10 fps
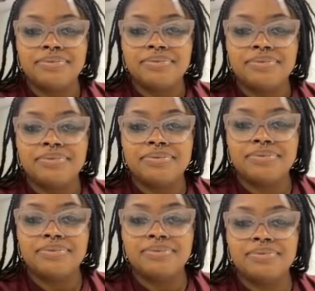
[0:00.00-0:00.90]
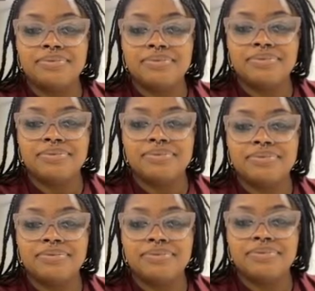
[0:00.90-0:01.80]

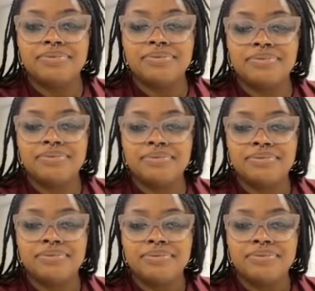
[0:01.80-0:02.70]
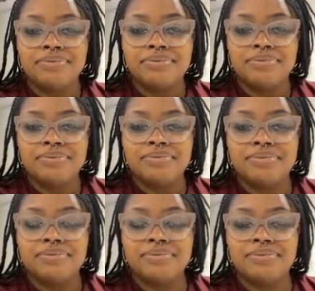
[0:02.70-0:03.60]

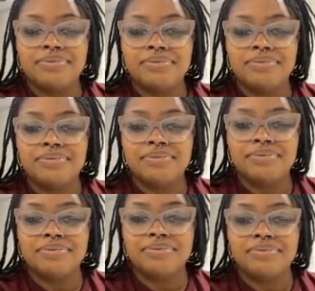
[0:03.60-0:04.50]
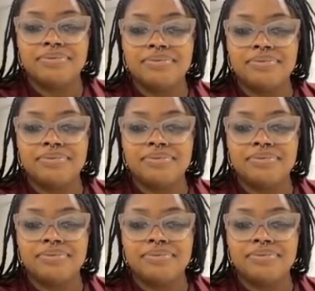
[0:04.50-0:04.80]
This person isn't speaking.